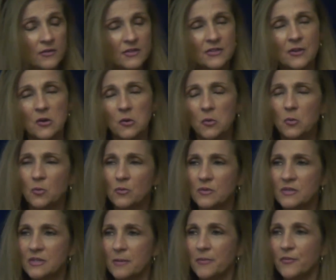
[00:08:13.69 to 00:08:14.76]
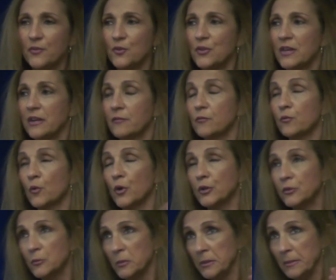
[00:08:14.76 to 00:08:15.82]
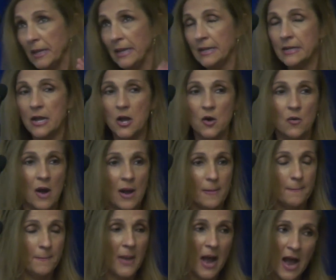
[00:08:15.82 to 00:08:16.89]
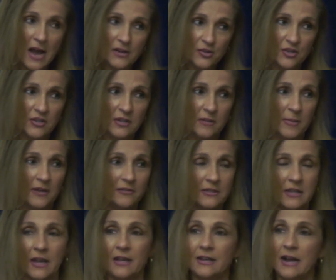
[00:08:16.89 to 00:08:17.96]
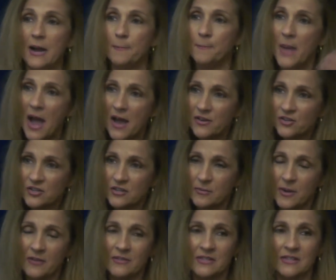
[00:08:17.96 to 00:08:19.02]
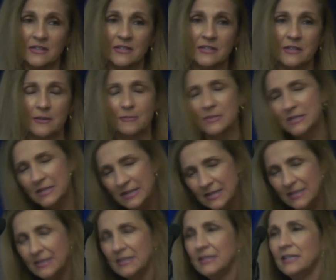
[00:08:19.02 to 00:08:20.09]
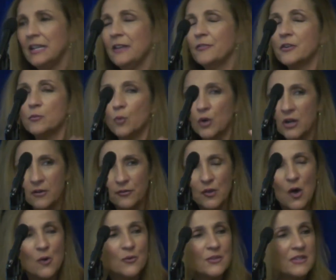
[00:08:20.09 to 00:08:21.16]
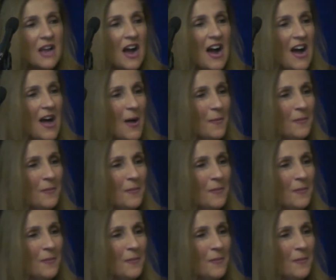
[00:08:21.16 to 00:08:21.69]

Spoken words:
So some of you that have worked with me know I'm passionate about data. I'm passionate about systems, even workflows. I